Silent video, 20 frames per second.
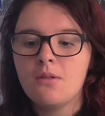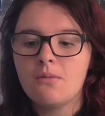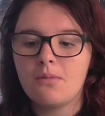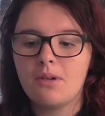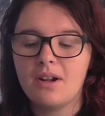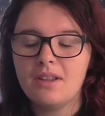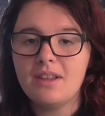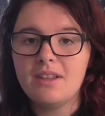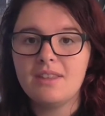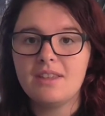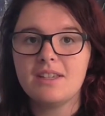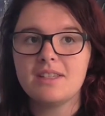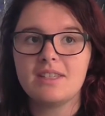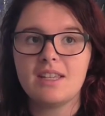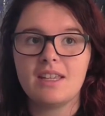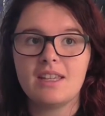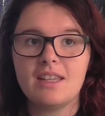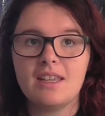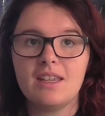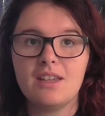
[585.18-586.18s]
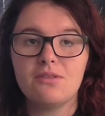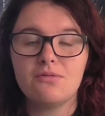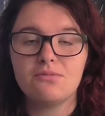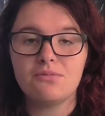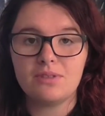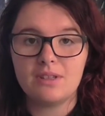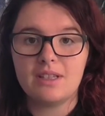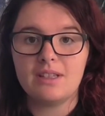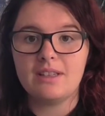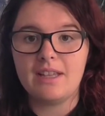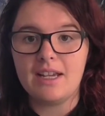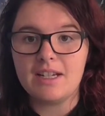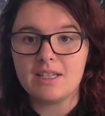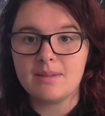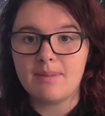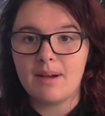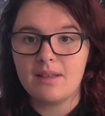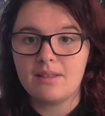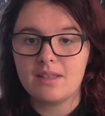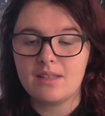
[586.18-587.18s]
One of the things that he really liked
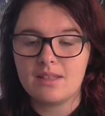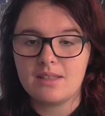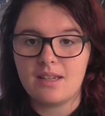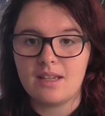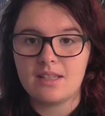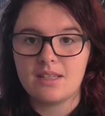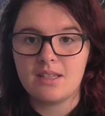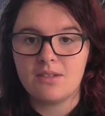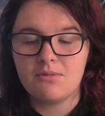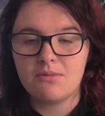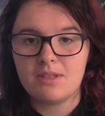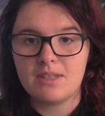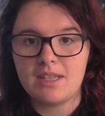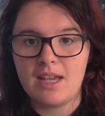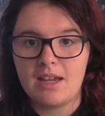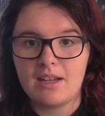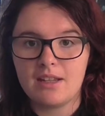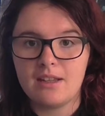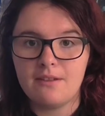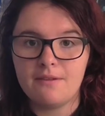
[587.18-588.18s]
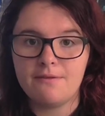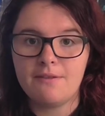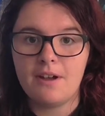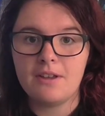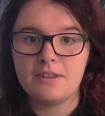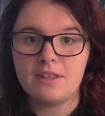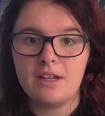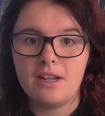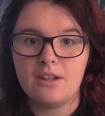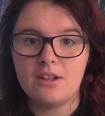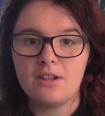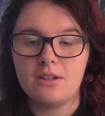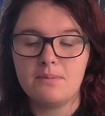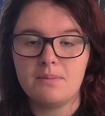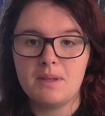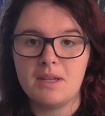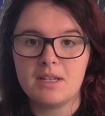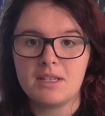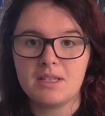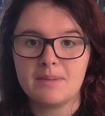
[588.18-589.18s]
about this lesson was that he felt that it
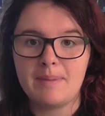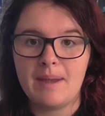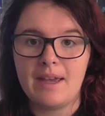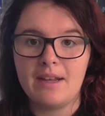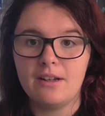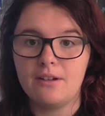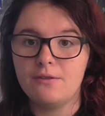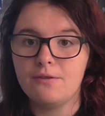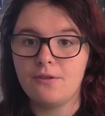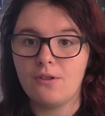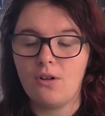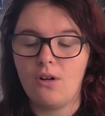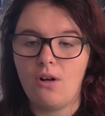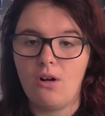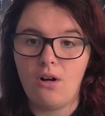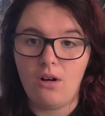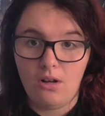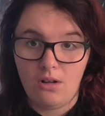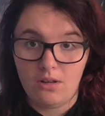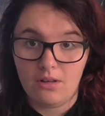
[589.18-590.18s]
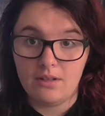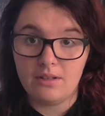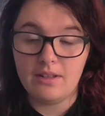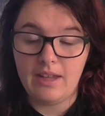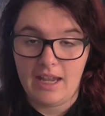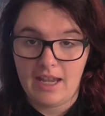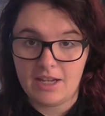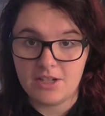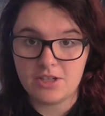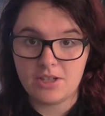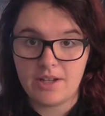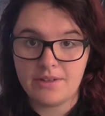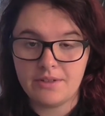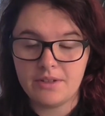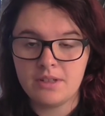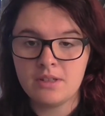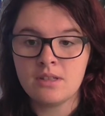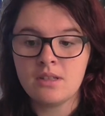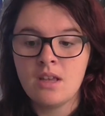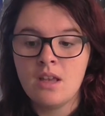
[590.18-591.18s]
could be expanded for all age
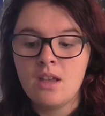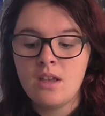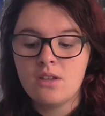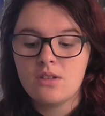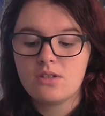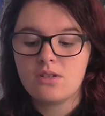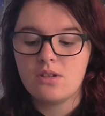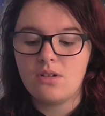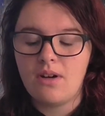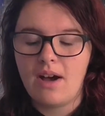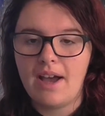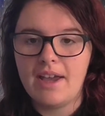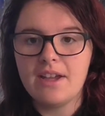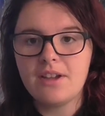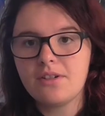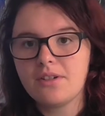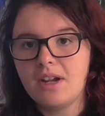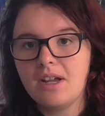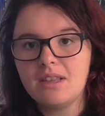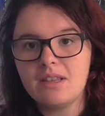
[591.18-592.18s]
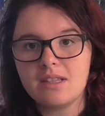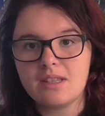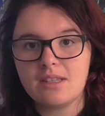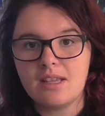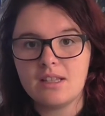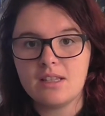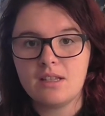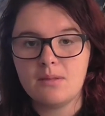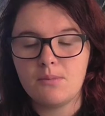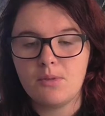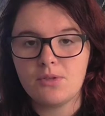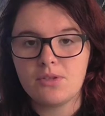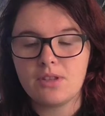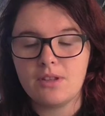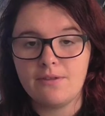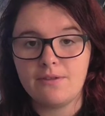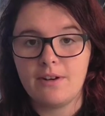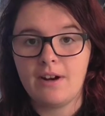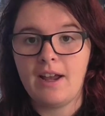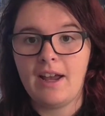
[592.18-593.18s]
levels. So I created this lesson
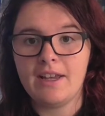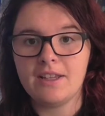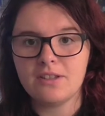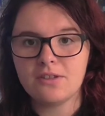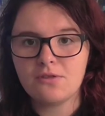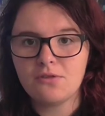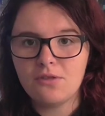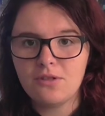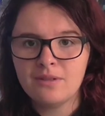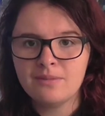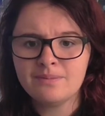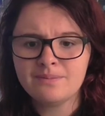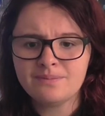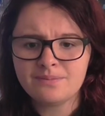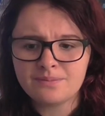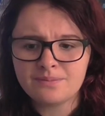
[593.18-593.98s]
mostly for high school,